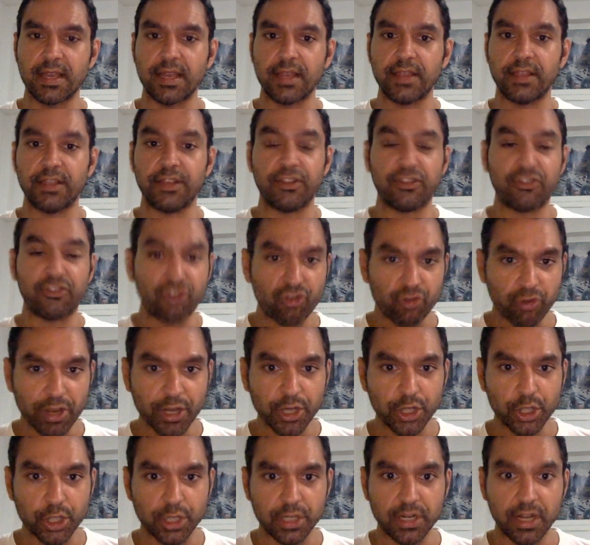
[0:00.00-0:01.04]
the
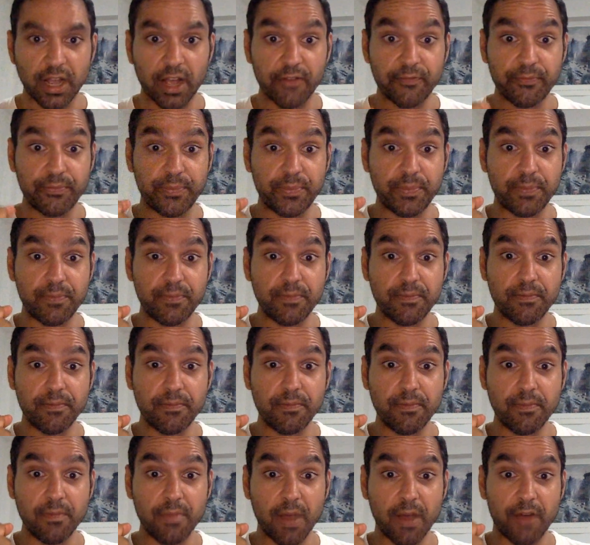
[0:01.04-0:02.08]
destruction of,
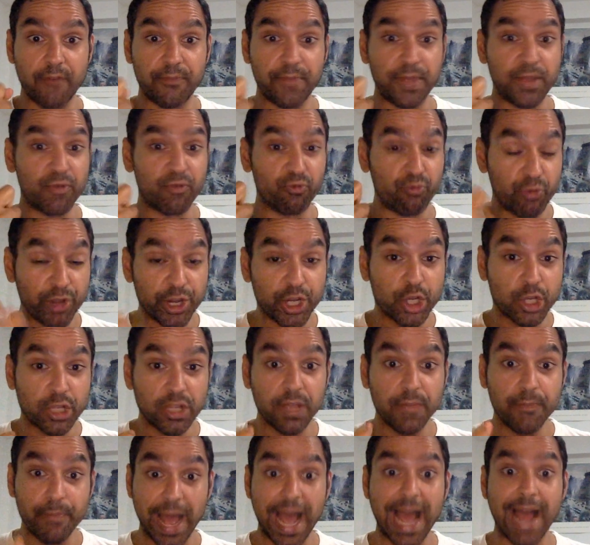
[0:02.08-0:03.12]
of being rigidly
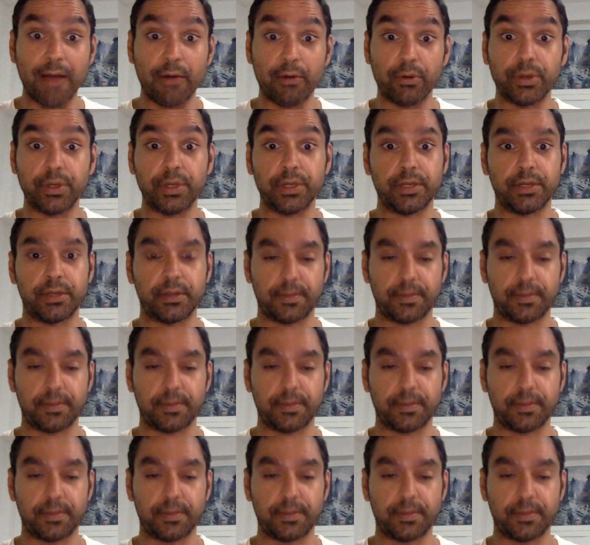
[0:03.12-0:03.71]
bound